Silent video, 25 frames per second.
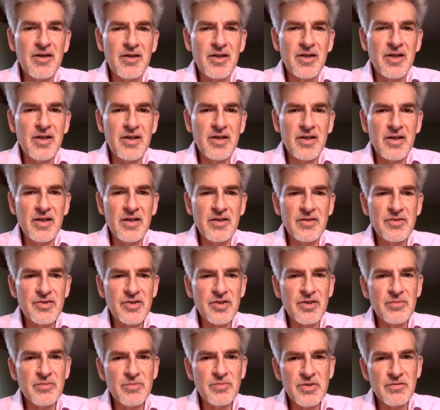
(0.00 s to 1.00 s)
in
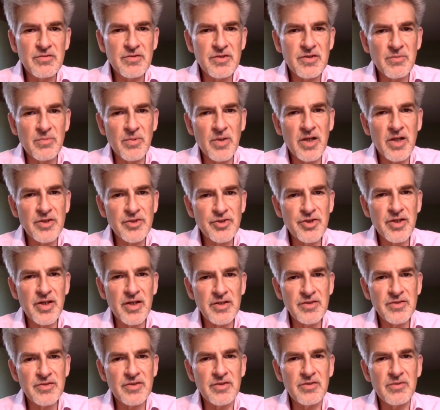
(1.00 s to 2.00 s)
terms of supply
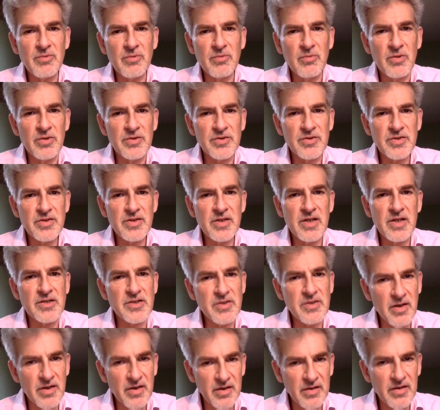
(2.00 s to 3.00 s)
chains that were once there.
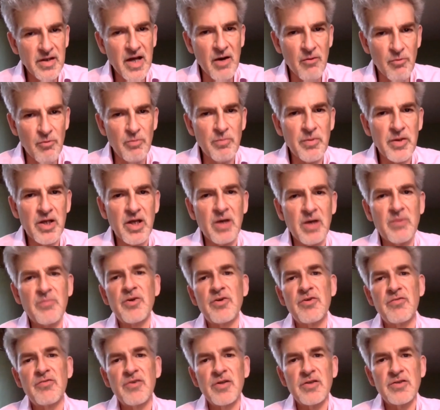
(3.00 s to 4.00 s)
So I think that will become
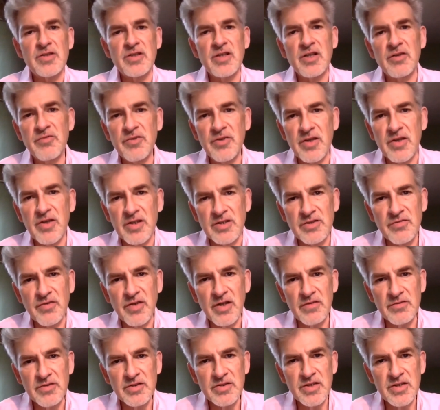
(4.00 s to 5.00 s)
universal over the next
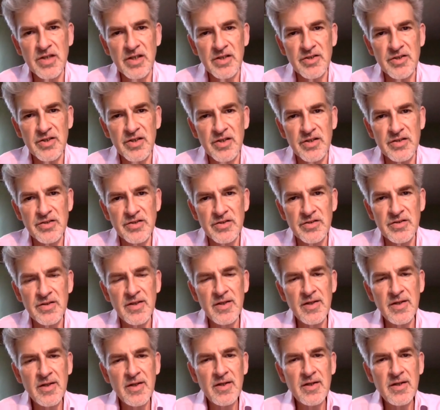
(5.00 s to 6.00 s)
5 to 10 years.
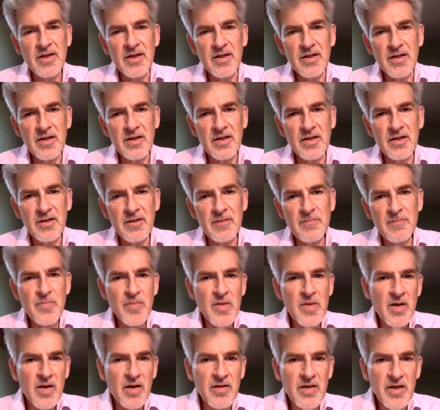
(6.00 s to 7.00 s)
And
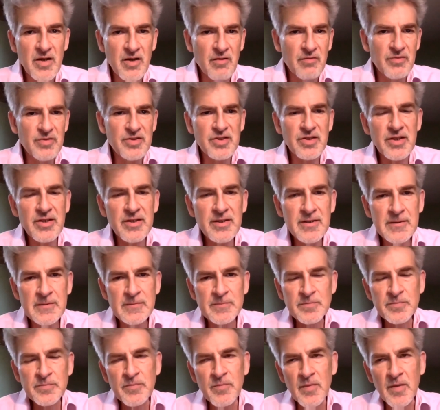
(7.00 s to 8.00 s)
then obviously
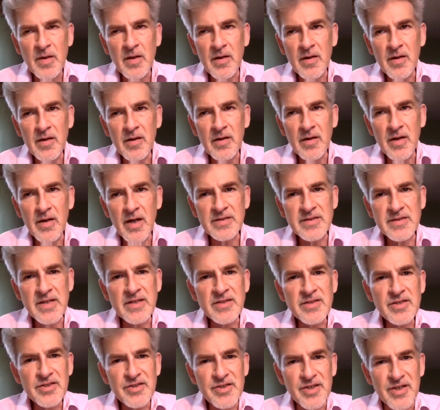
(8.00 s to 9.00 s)

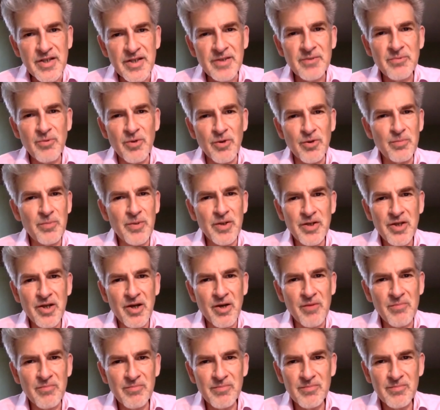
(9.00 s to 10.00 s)
identity will
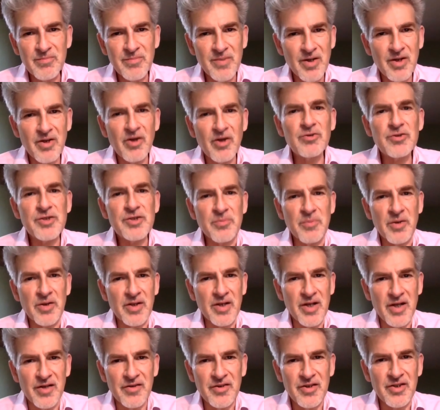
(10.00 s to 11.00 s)
become
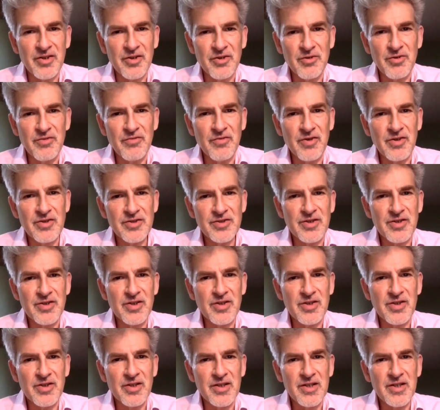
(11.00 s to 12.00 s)
ultimately, I think,
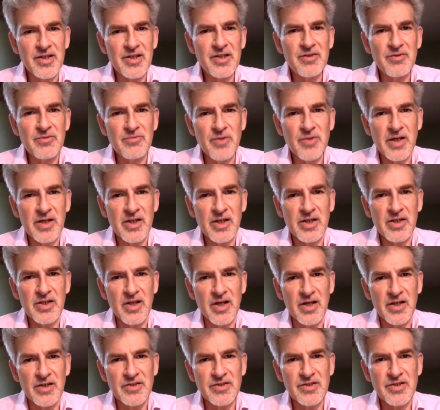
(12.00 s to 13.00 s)
universally
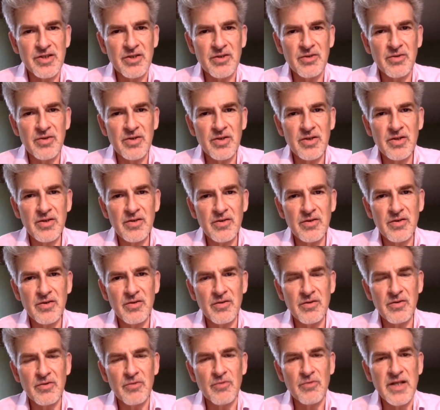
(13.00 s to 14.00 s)
recognized. So
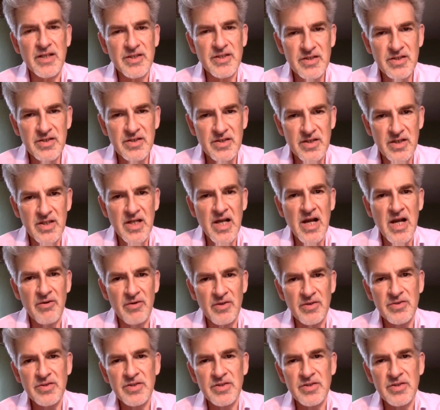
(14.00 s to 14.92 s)
the risks inherent